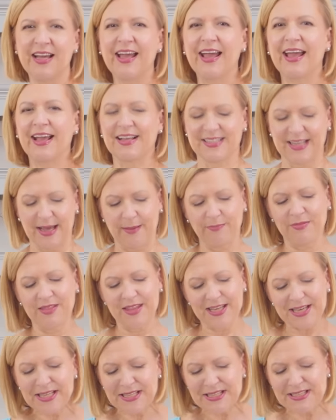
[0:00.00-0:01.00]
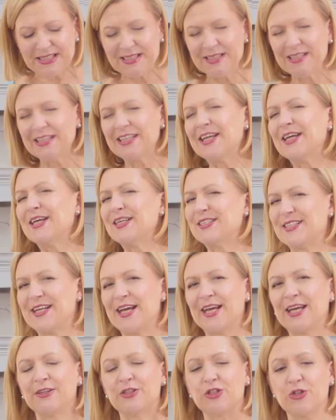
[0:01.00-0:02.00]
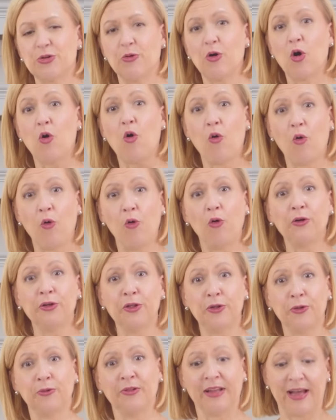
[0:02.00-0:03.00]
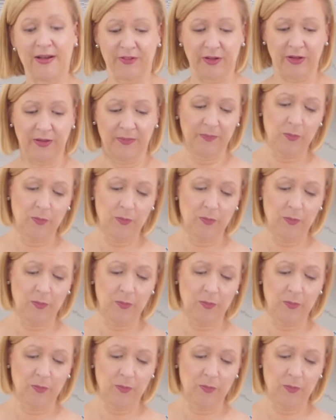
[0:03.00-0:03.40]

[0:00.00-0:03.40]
except this is taken to a whole new level.